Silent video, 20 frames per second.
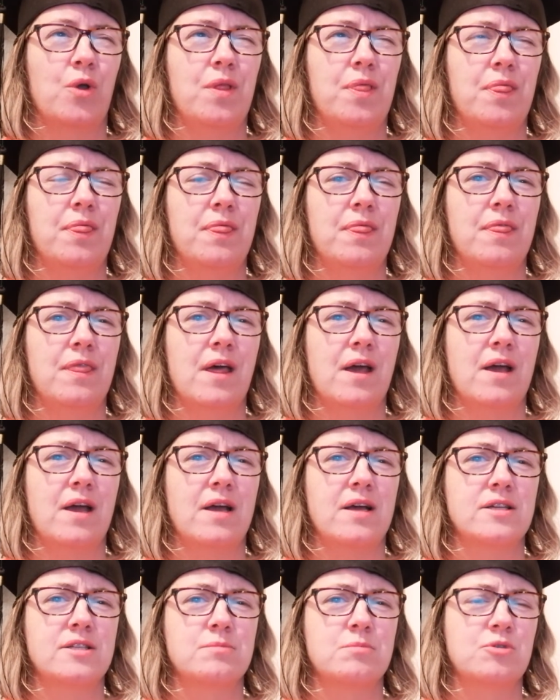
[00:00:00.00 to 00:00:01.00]
in
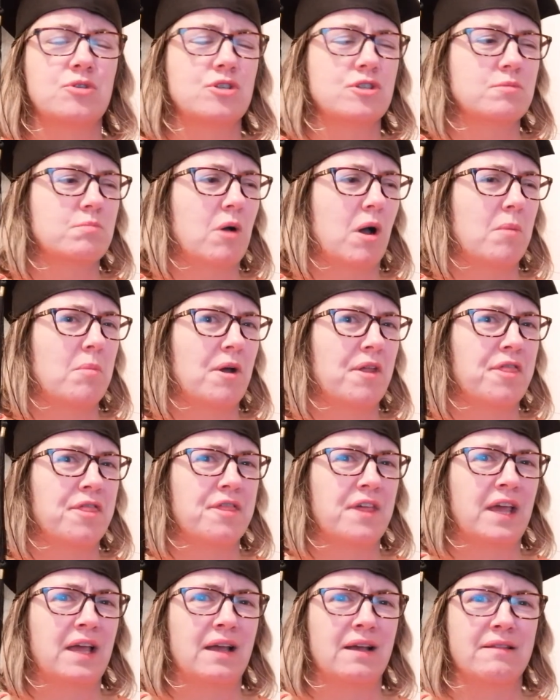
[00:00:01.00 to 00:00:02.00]
SpongeBob, I
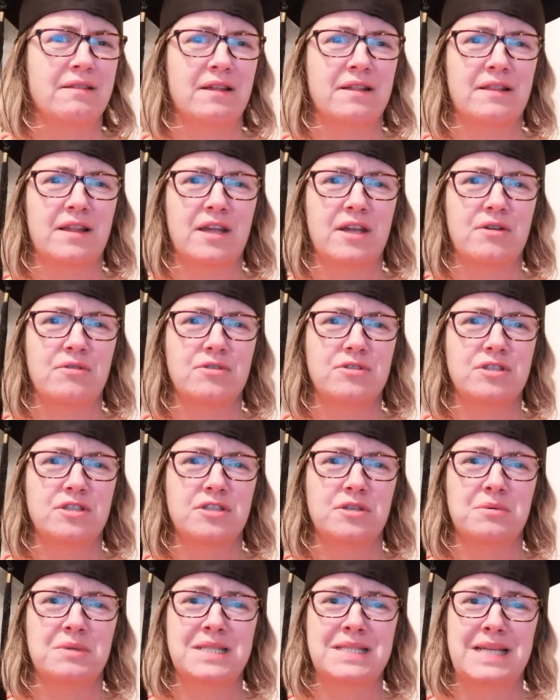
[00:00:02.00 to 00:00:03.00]
think that they used to
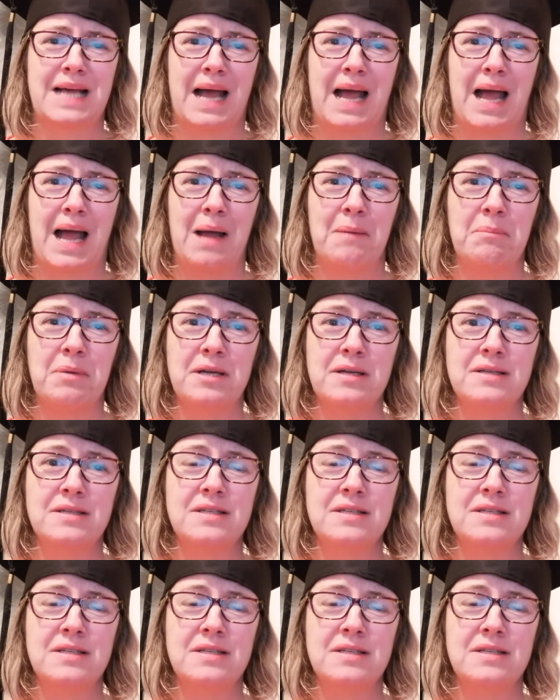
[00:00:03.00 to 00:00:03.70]
do a dab.